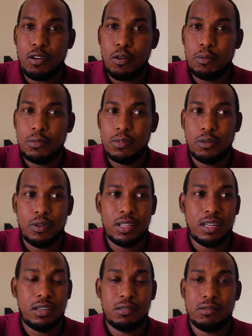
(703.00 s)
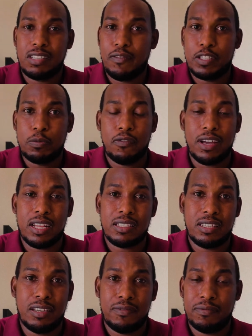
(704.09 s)
telecom, or rather service
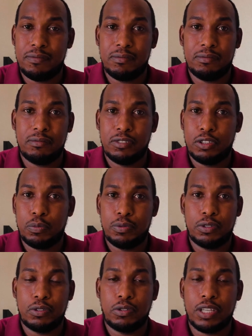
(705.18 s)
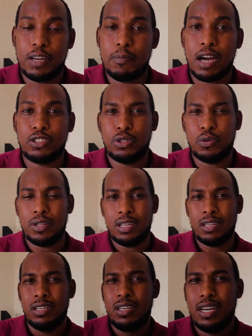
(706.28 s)
providers, give to get back to you
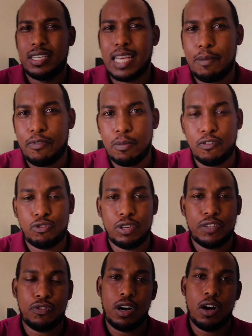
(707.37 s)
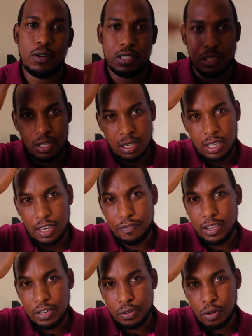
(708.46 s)
within a time frame of 24 hours.
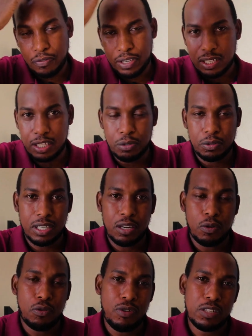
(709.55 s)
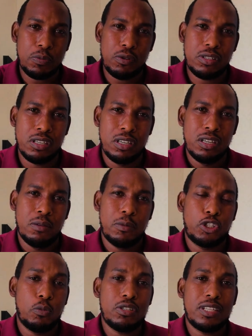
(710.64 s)
If they do, obviously you'll get a good response,
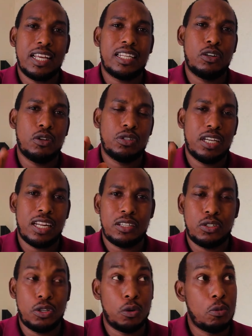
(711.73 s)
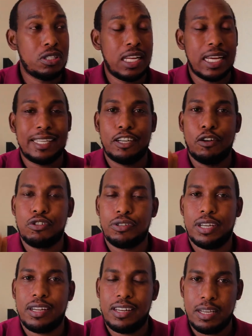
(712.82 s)
but you're most likely going to get
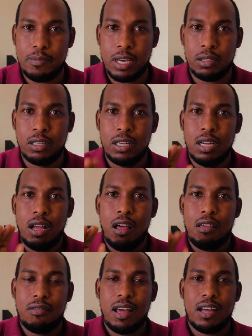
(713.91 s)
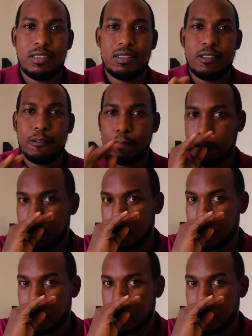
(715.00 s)
an email that